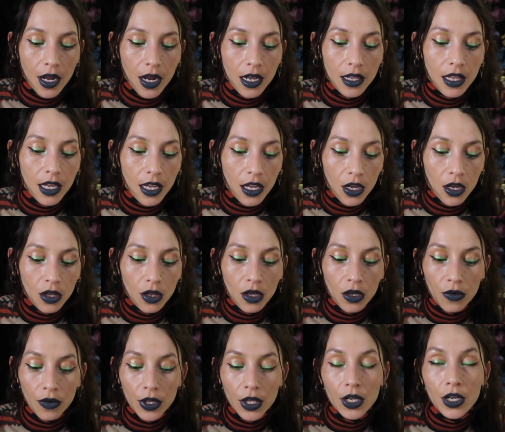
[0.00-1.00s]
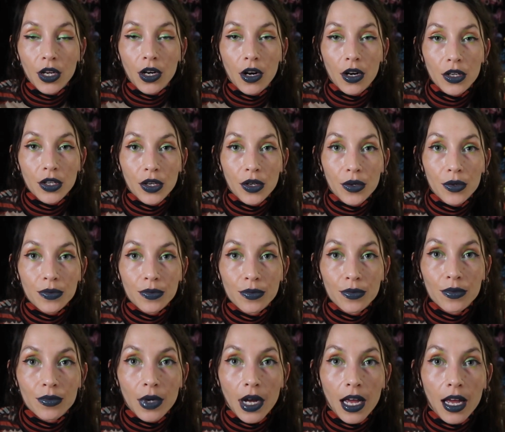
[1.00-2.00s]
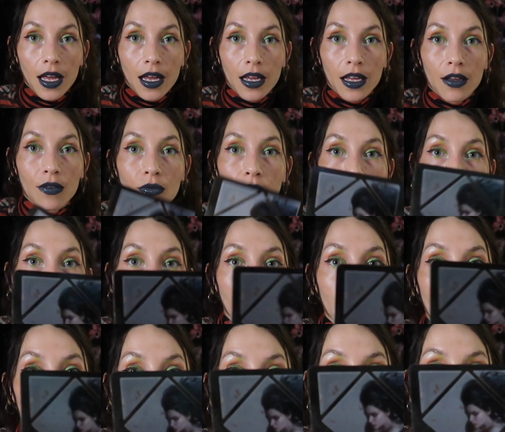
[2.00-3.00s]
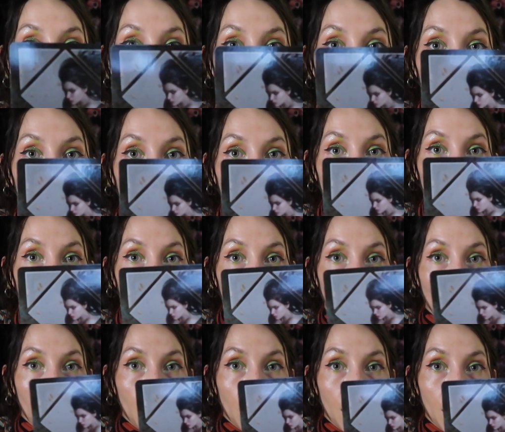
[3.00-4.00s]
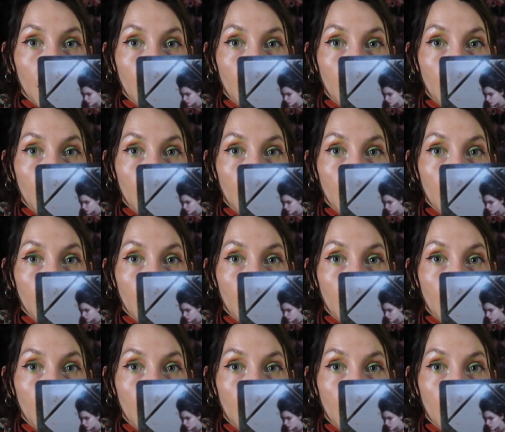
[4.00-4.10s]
I think it could look really good on you. I really enjoy the looks of this card.